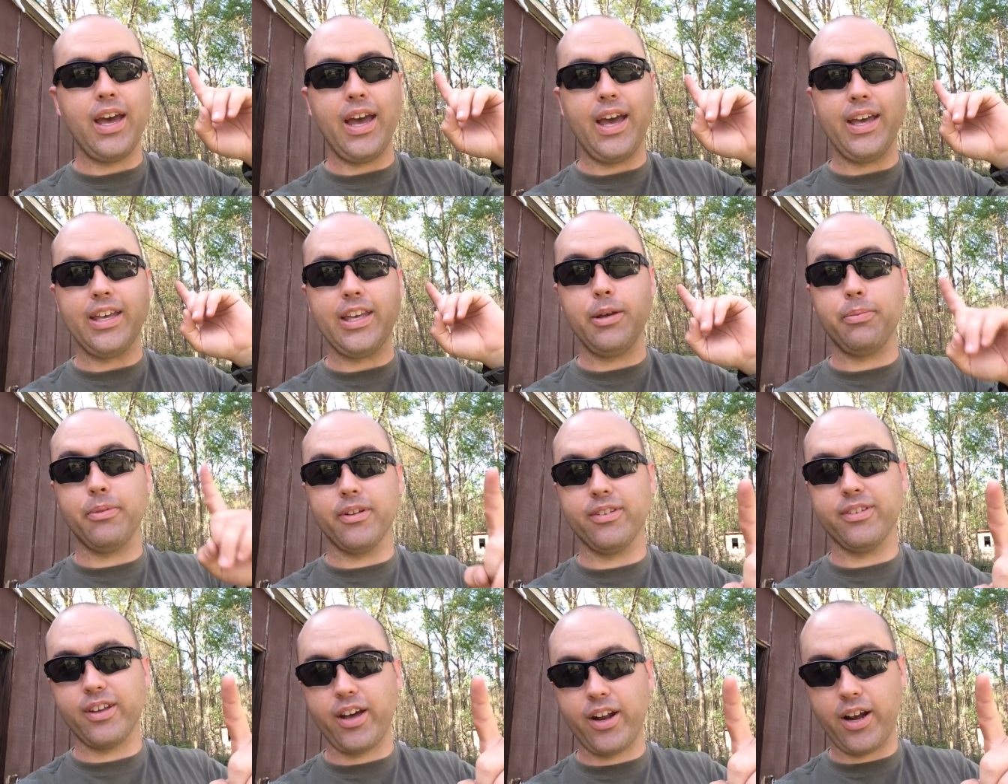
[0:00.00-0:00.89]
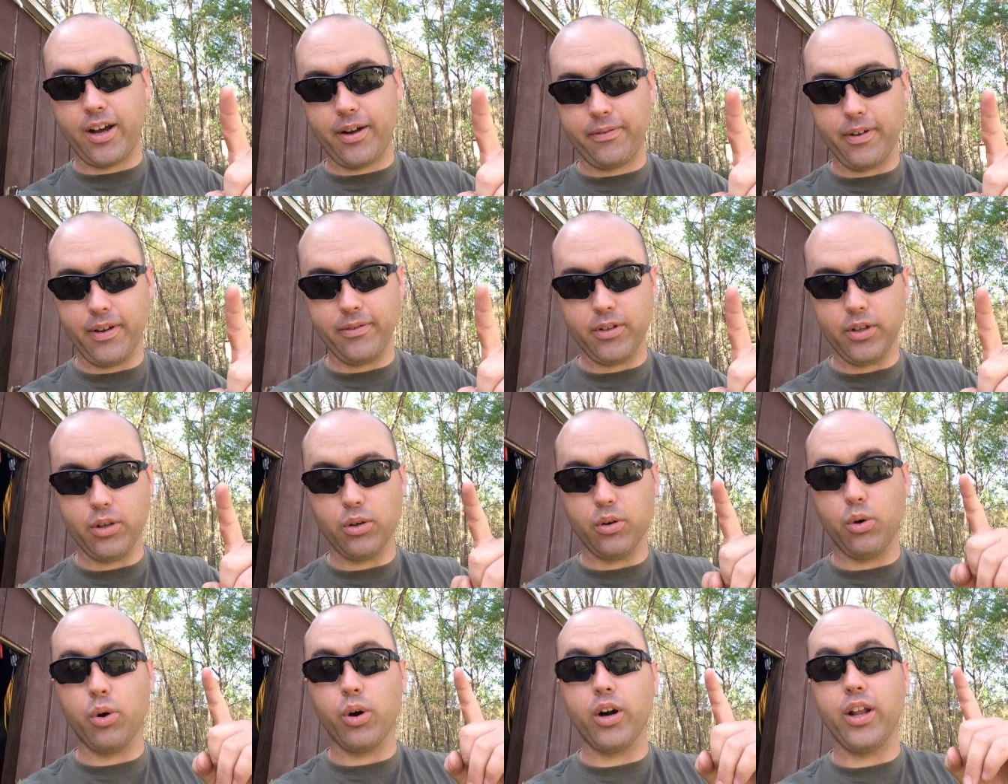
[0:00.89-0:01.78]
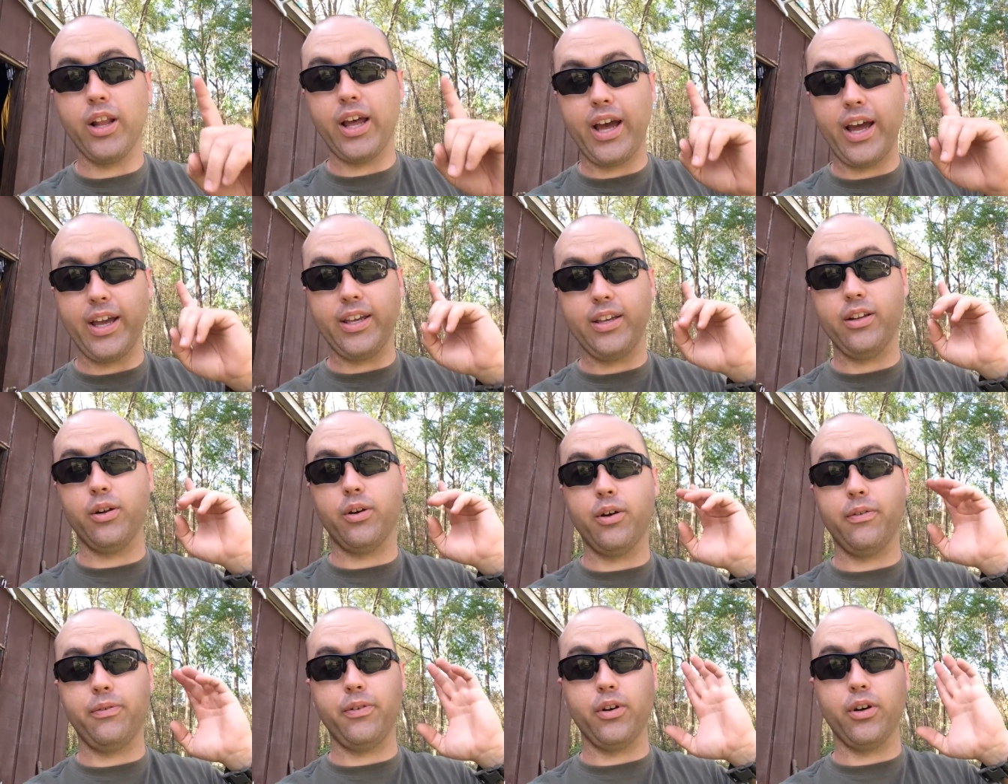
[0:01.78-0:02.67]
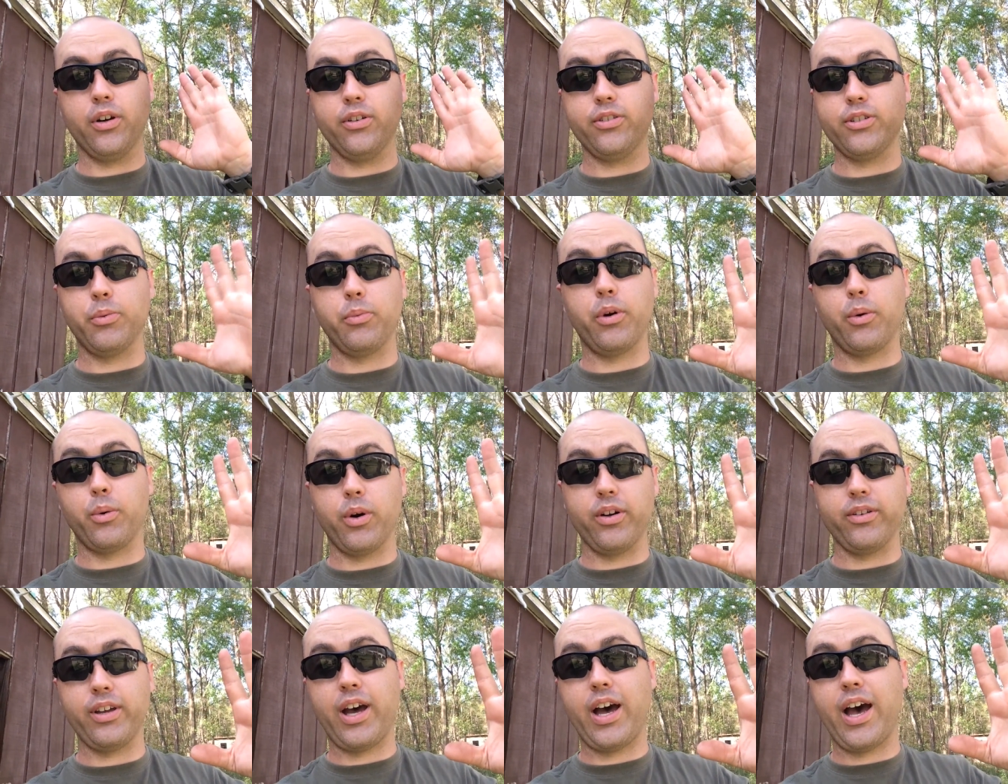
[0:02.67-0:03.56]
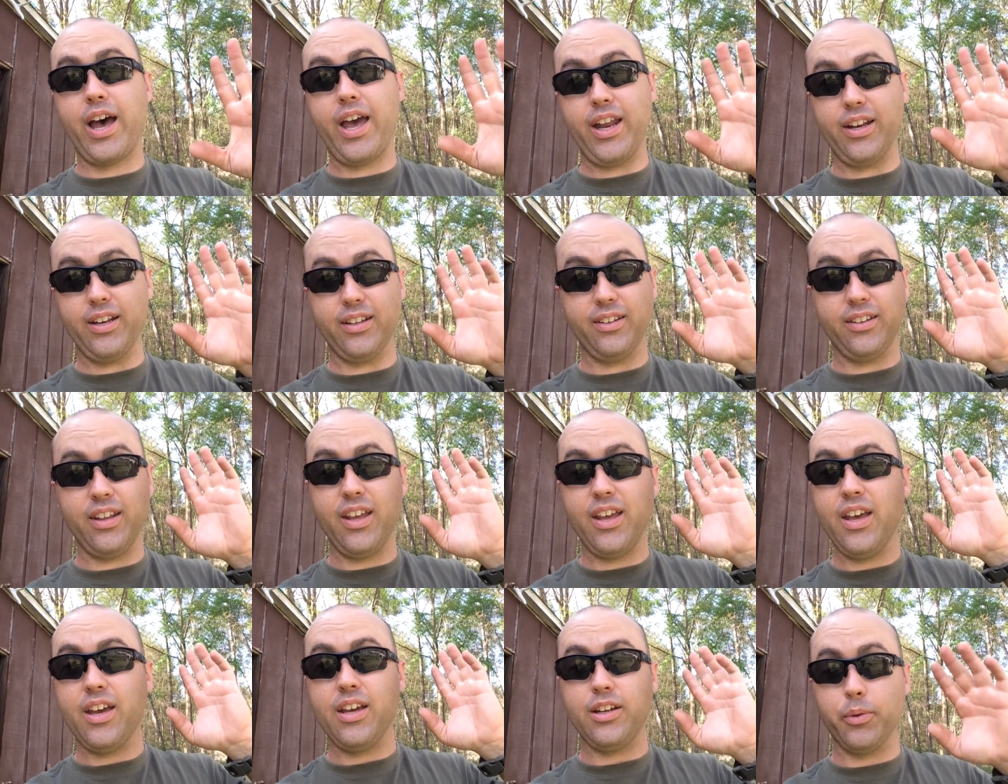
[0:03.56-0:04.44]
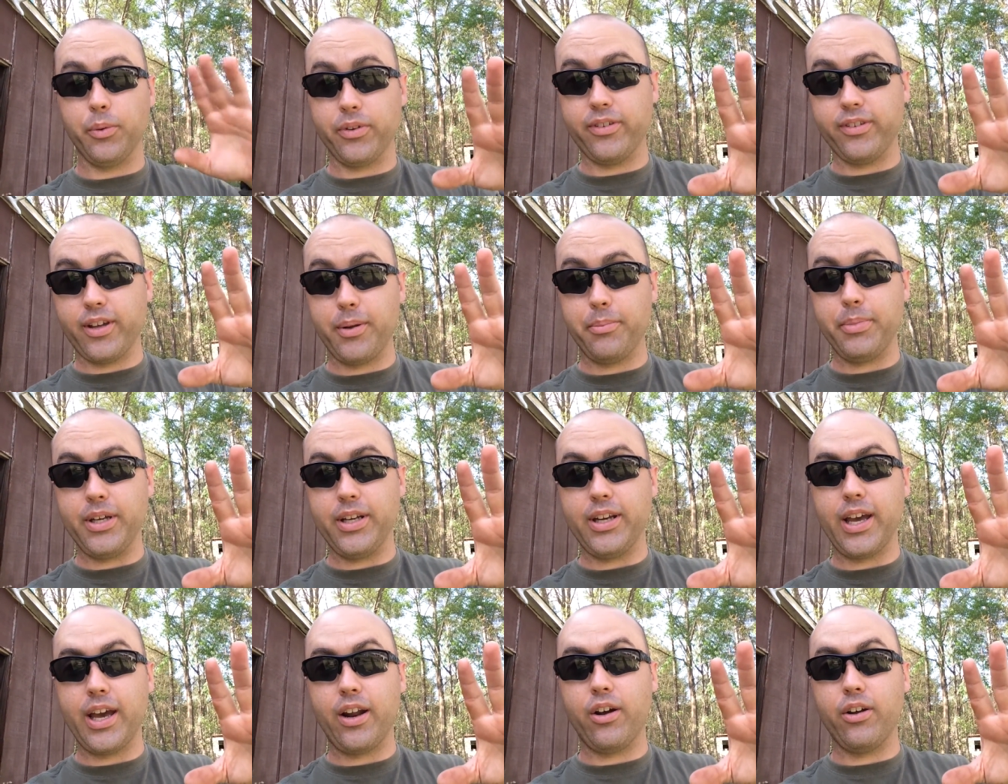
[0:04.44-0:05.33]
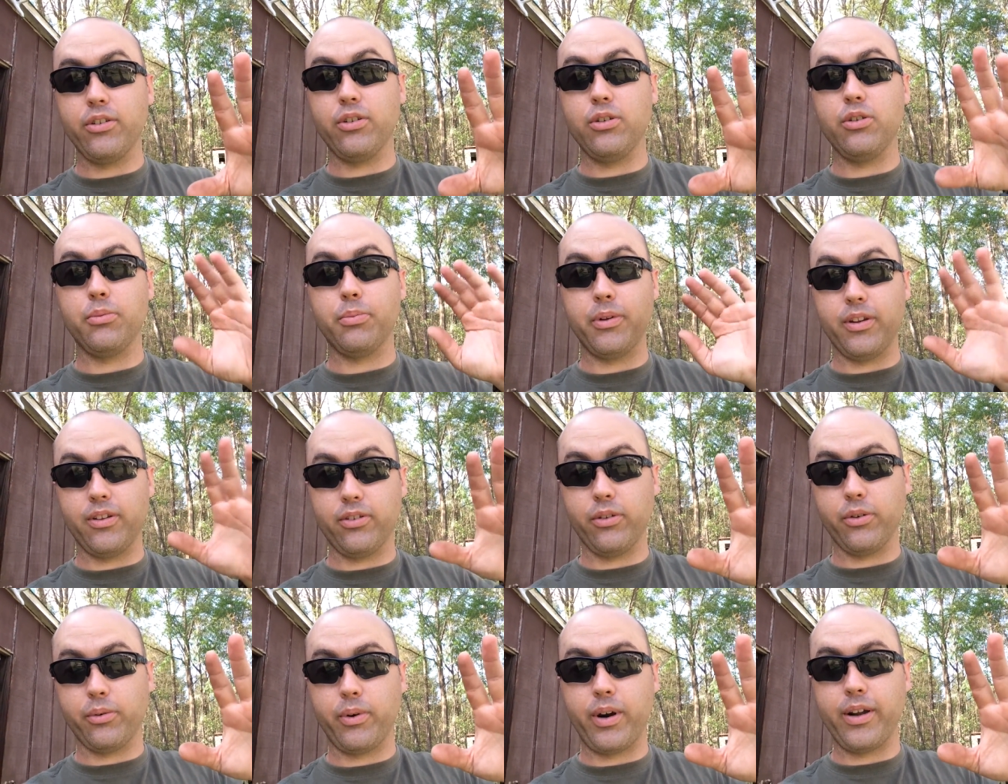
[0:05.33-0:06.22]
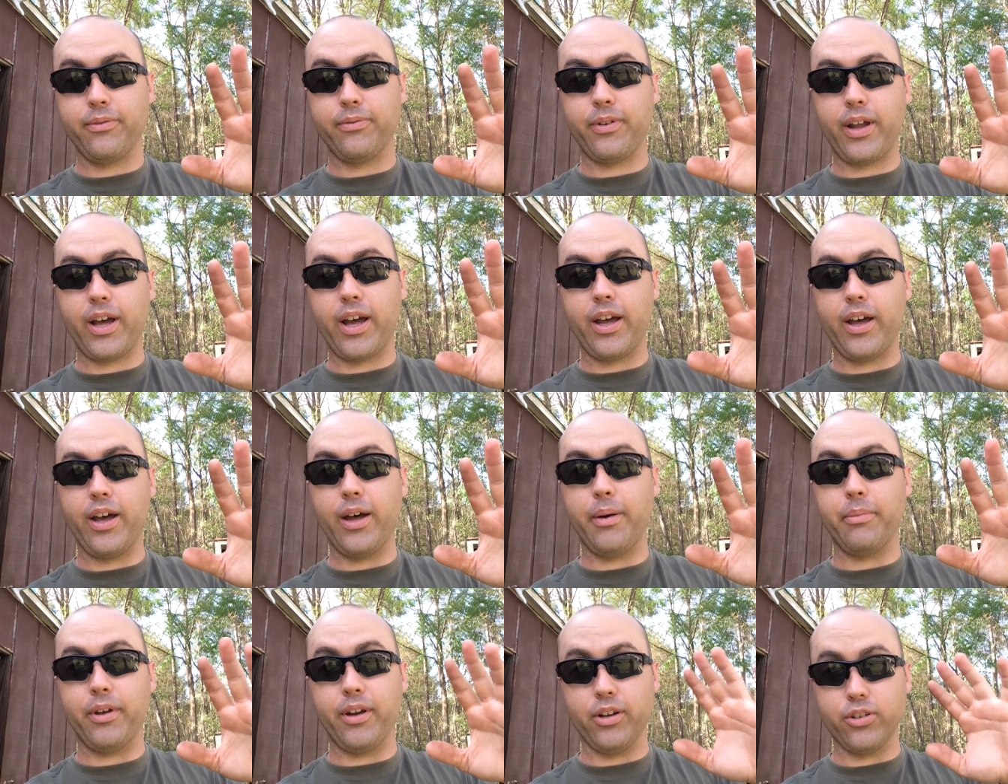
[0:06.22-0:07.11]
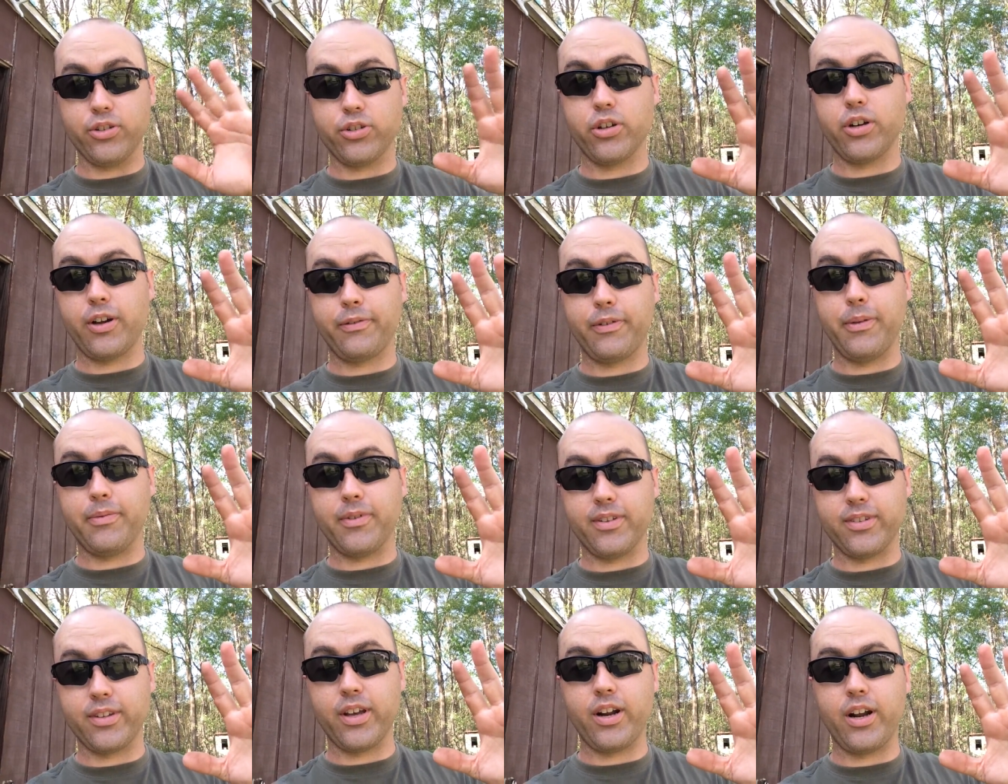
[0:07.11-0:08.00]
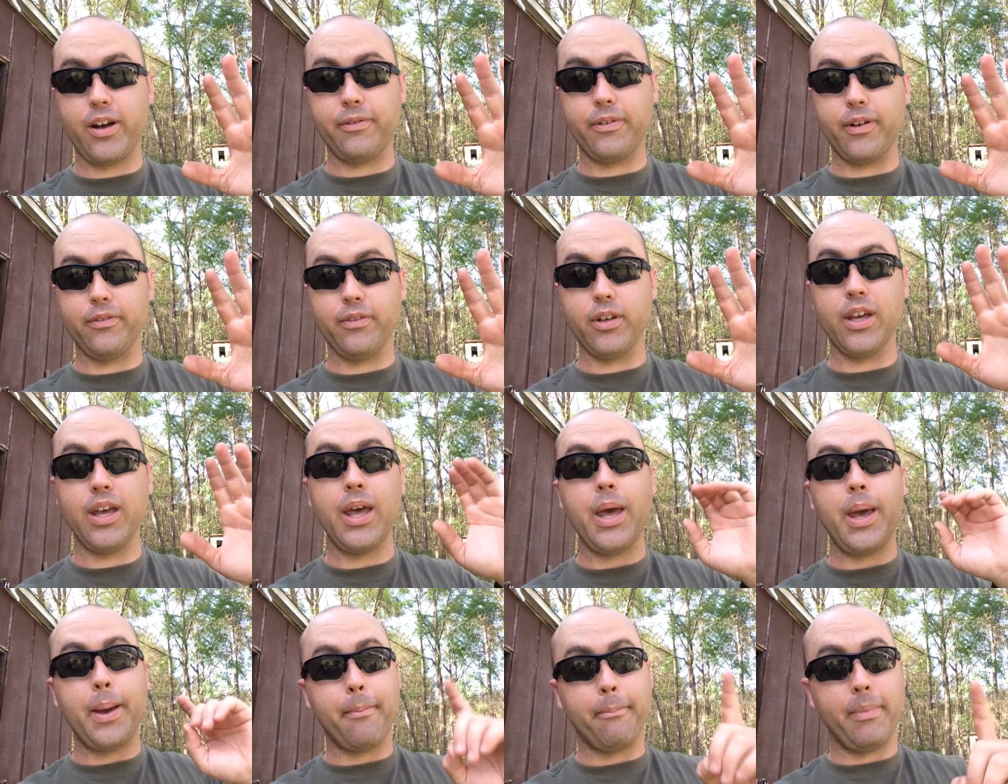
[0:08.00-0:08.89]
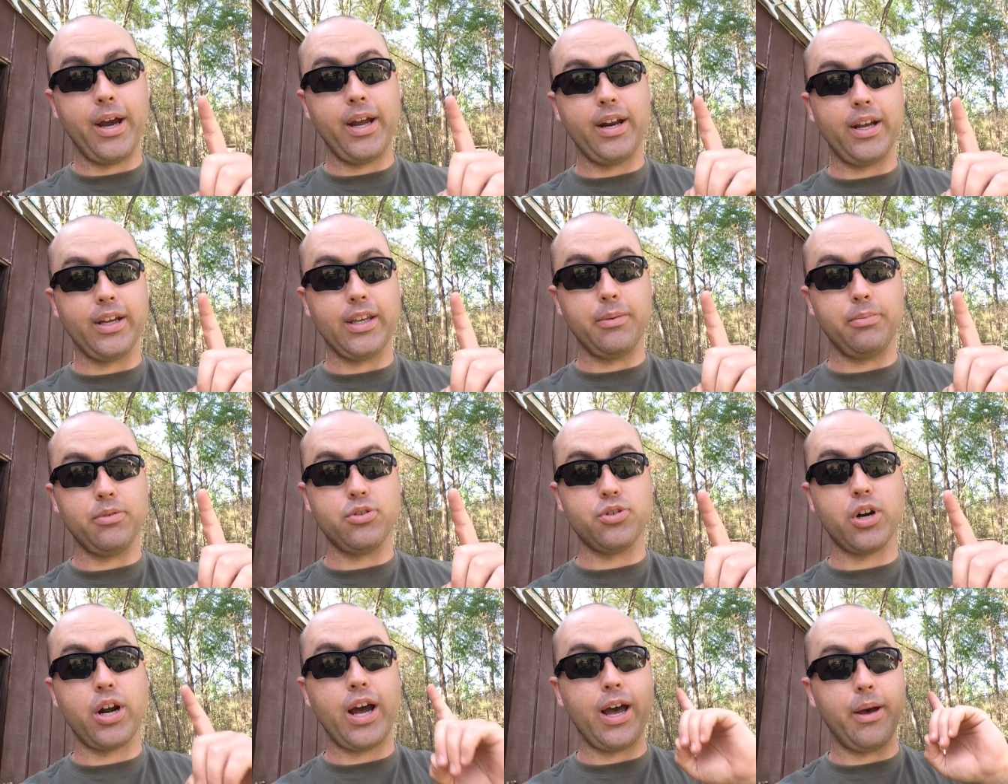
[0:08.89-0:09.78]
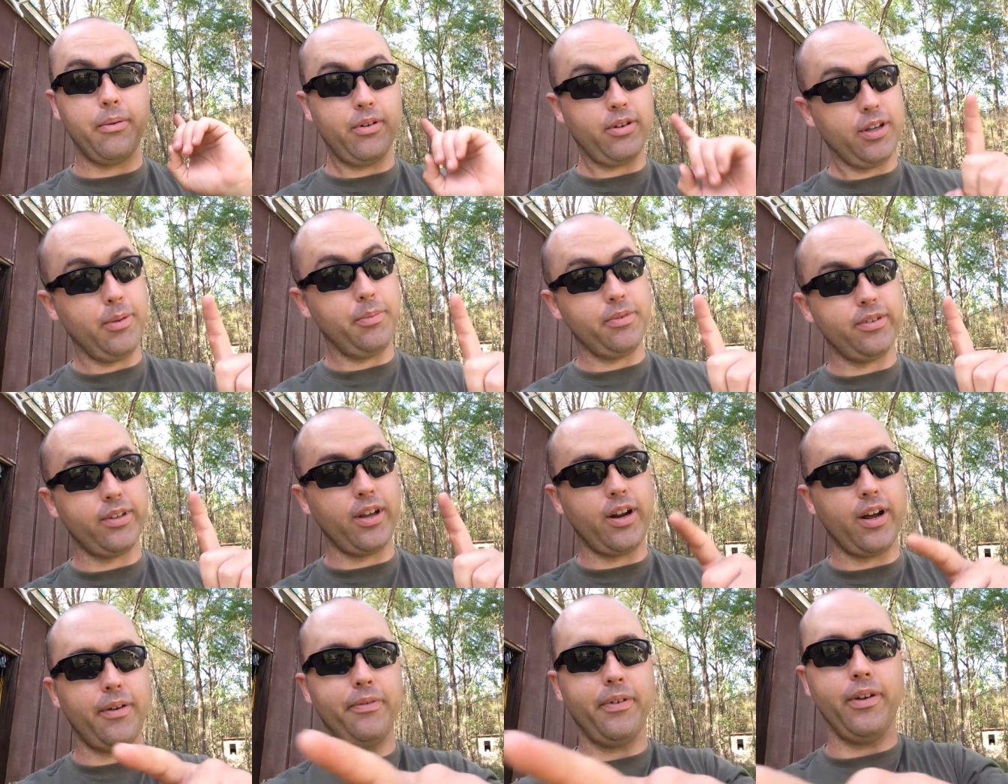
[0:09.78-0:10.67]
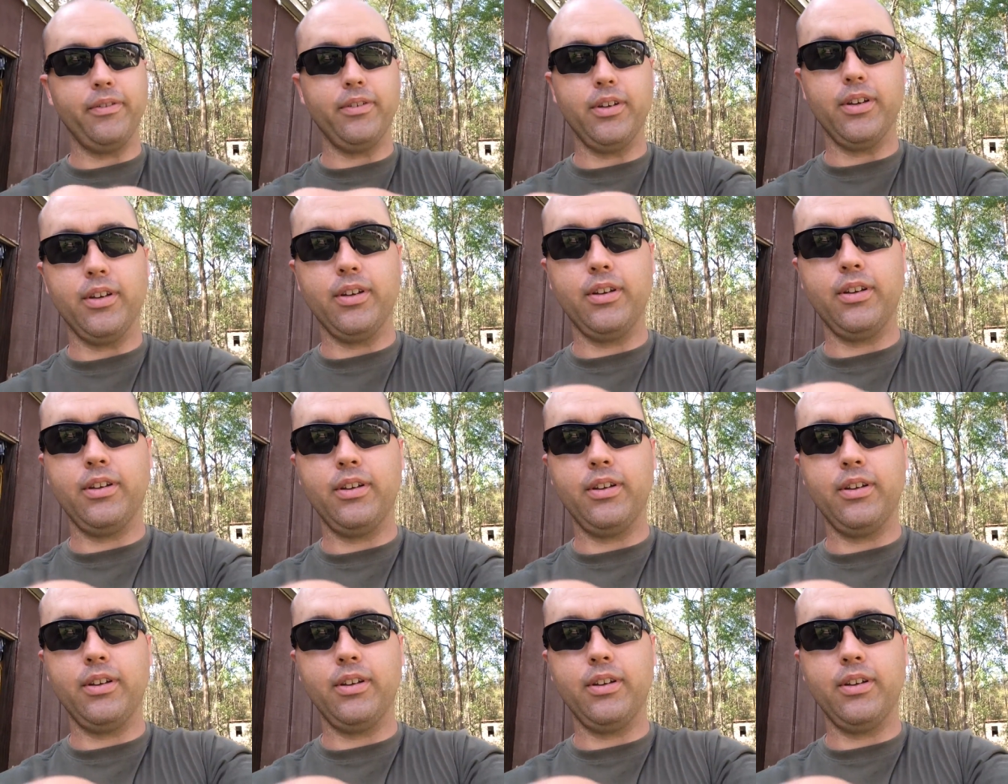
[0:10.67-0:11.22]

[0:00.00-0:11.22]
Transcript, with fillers: and keeping the sun off of you or like, you know, if you're somewhere where it's hot and you want the sun beating down on you, you can put this little rainfly up and it'll sure enough keep the sun off of you. It might not keep you dry, but it'll keep the sun off of you.